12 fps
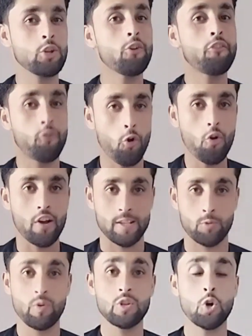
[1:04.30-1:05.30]

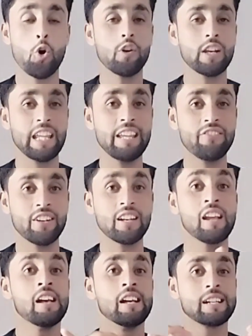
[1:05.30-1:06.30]
focus, we don't
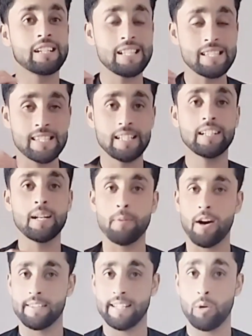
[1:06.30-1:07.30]
even concern
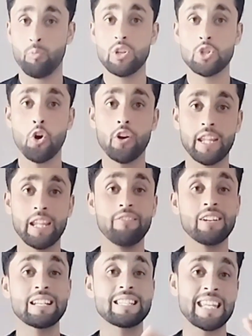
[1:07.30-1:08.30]
about that, we don't
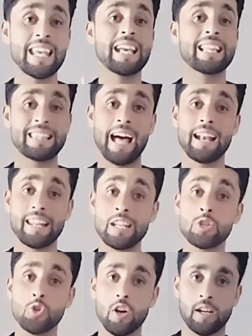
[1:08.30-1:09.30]
even take that
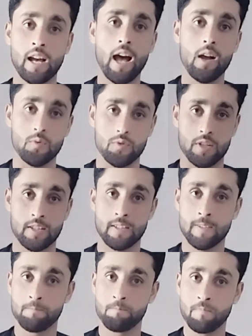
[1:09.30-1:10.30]
into account.
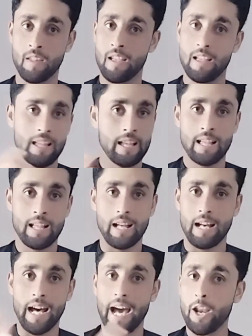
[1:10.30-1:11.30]

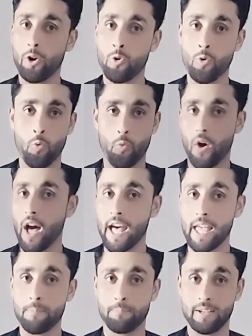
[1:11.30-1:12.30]
I don't know
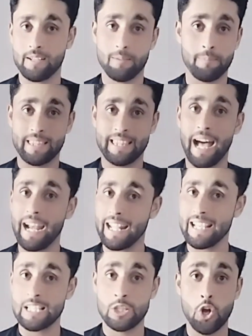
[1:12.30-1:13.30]
why, but that
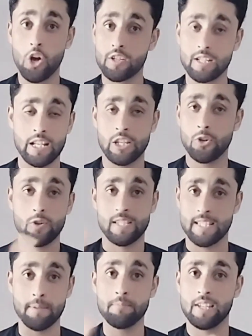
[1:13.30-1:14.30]
is not
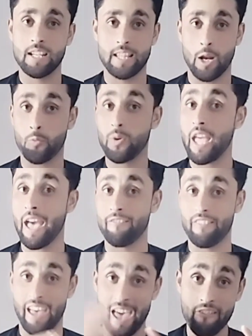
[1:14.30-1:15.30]
something that we
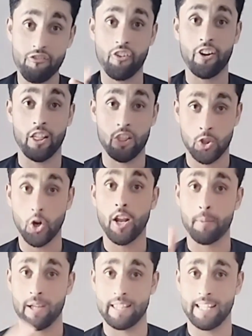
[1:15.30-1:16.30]
have ever thought
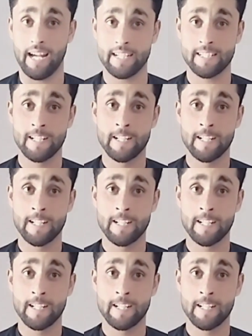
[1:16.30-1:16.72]
about that.